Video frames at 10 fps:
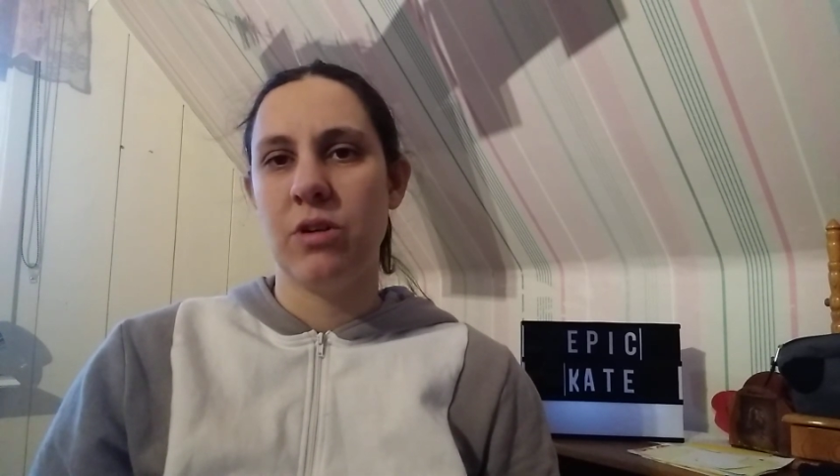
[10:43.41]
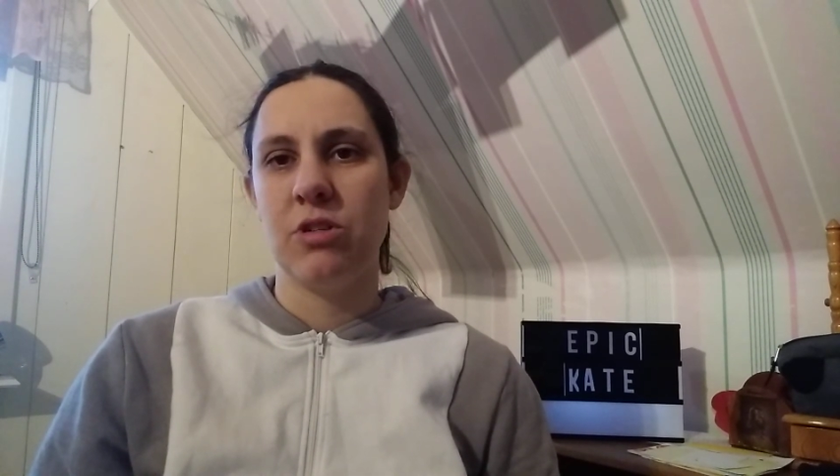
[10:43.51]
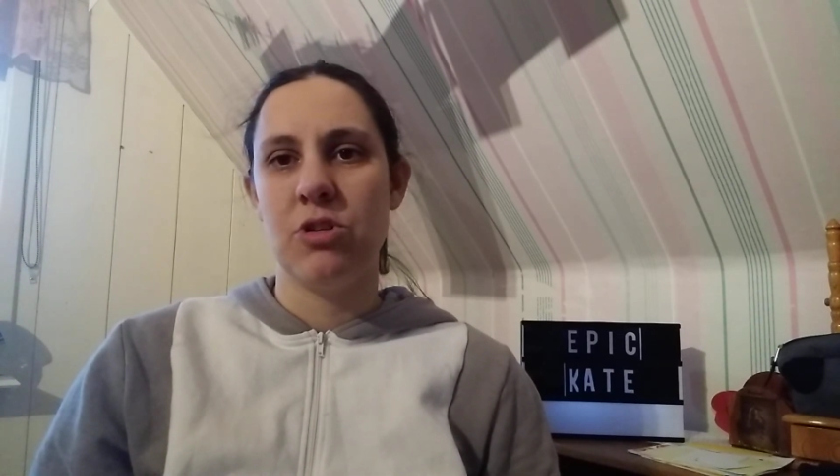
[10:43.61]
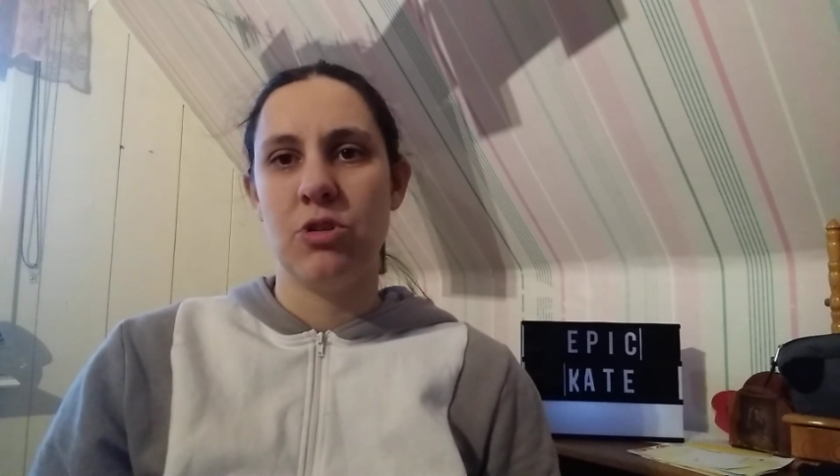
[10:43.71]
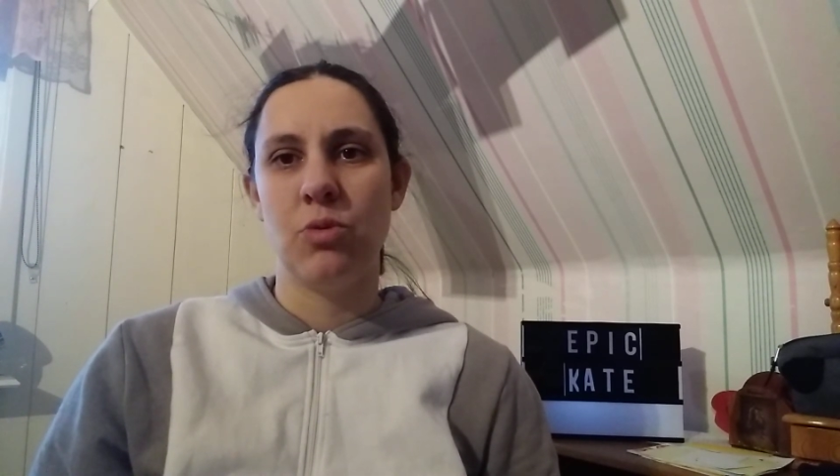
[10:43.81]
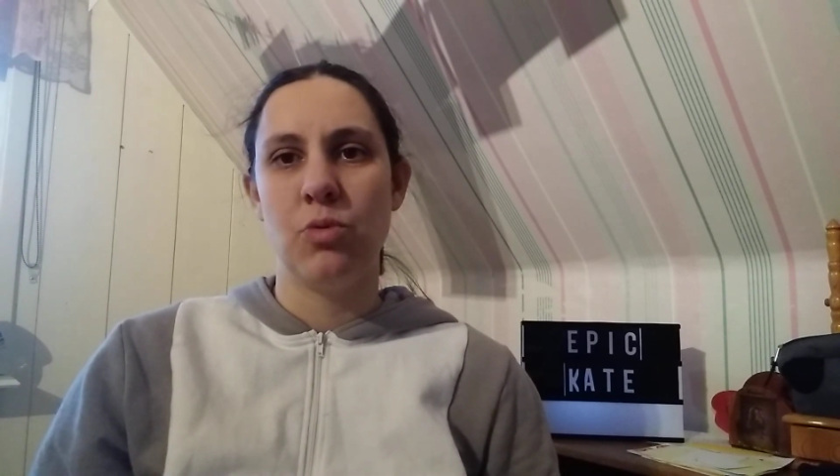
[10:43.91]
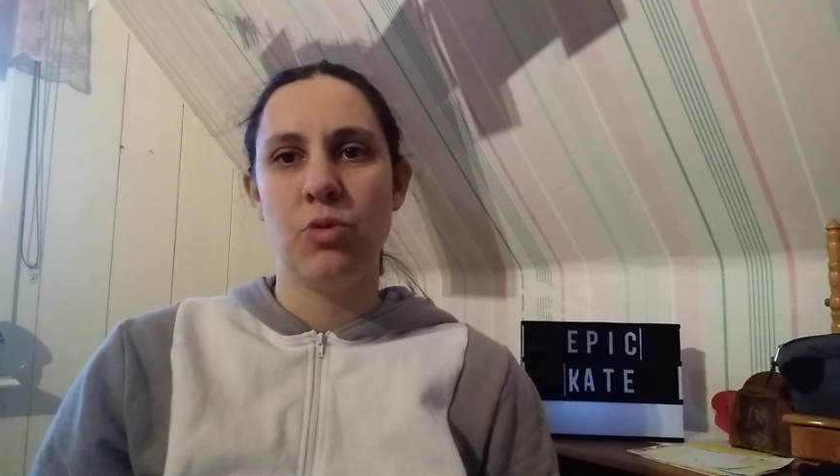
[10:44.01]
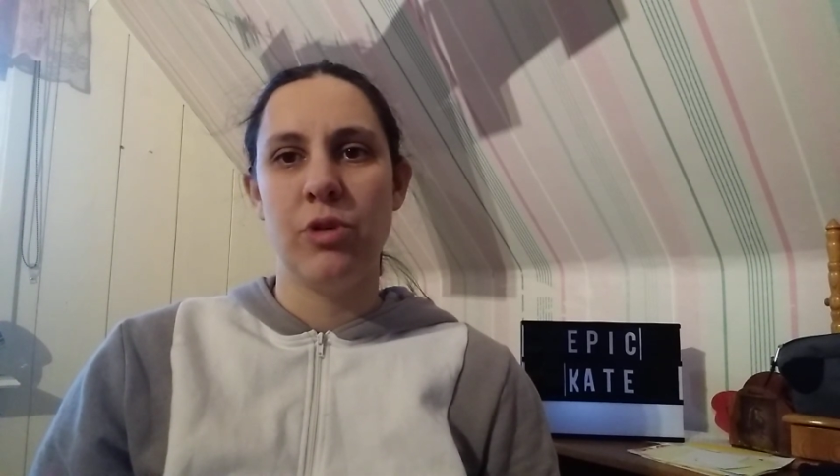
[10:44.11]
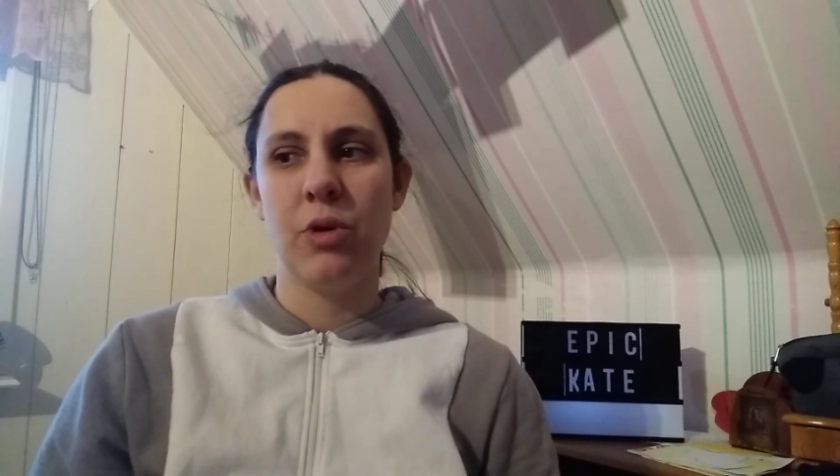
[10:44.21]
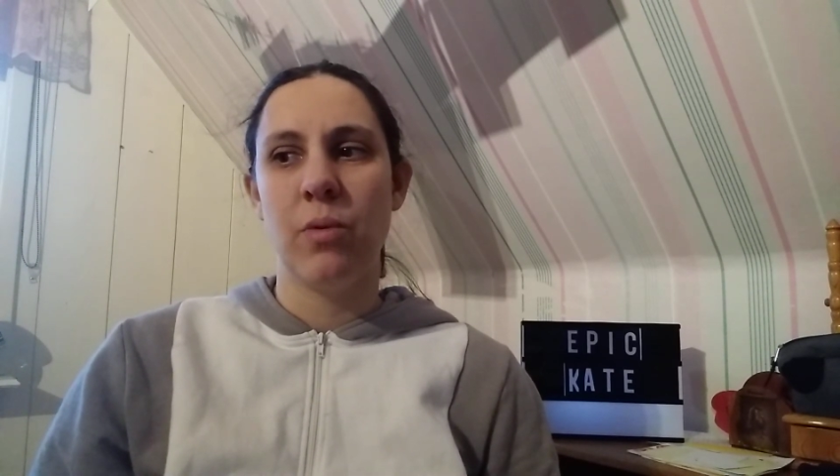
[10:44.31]
to do, who
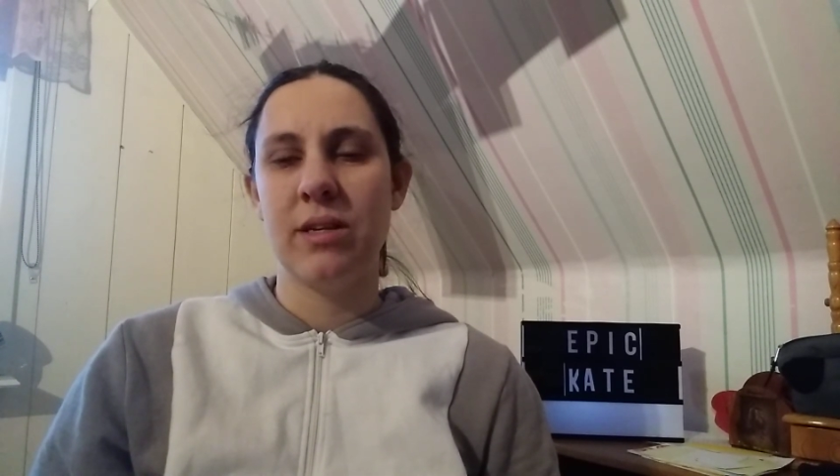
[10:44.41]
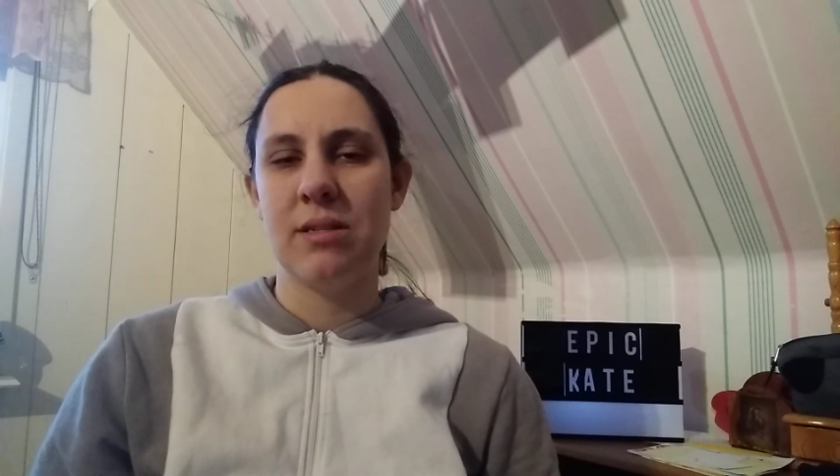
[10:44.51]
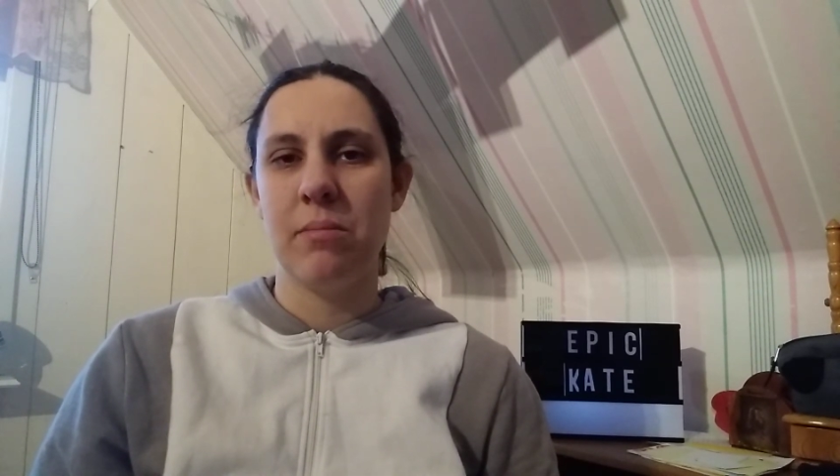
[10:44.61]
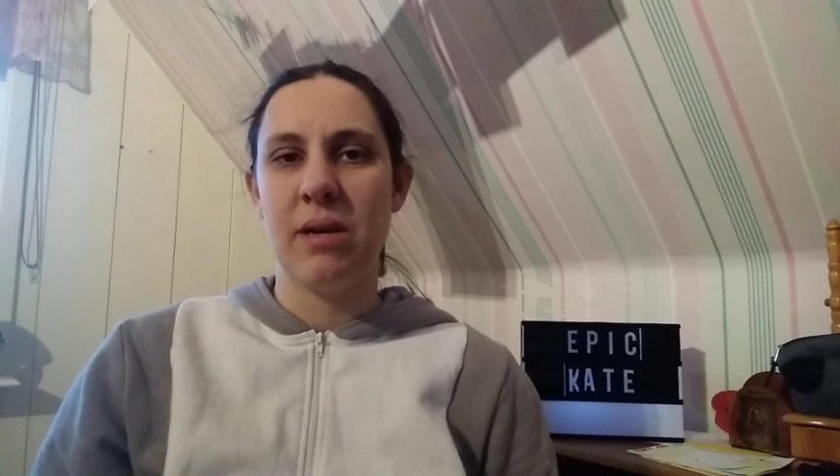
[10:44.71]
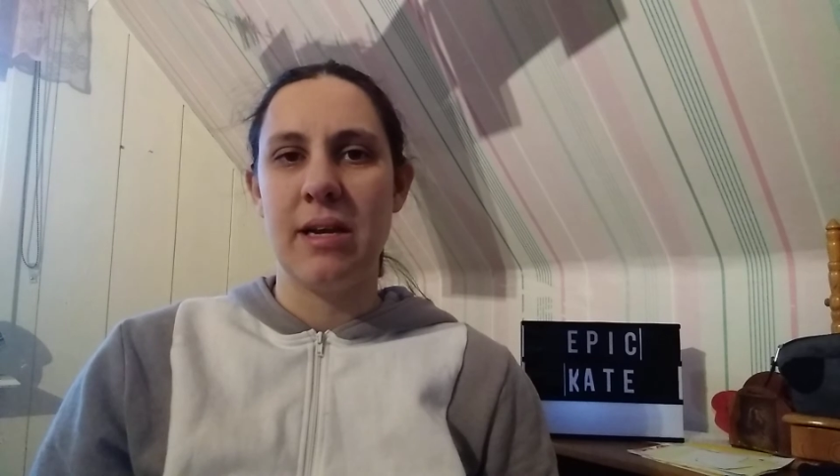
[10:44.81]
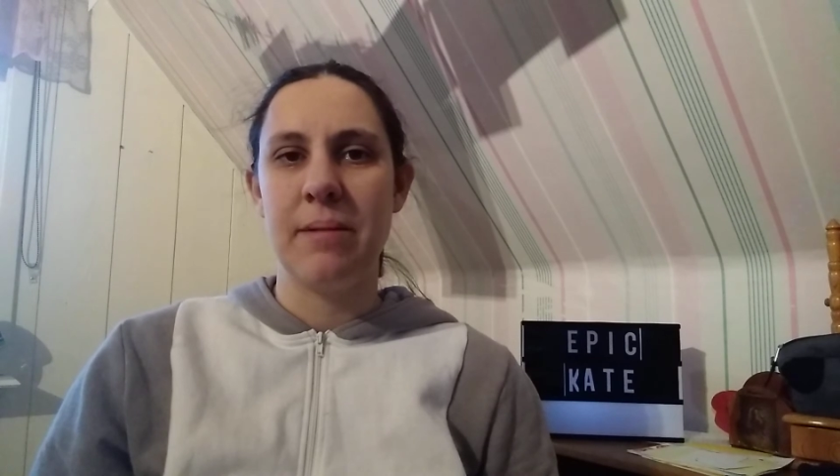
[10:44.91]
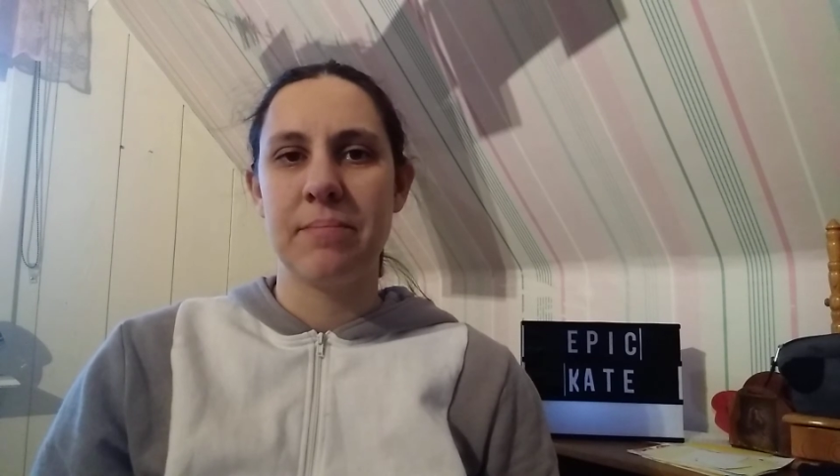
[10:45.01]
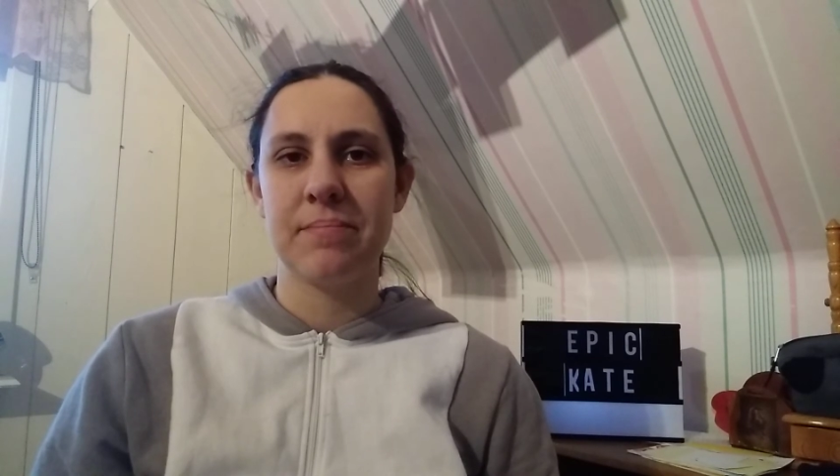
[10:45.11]
you want to be.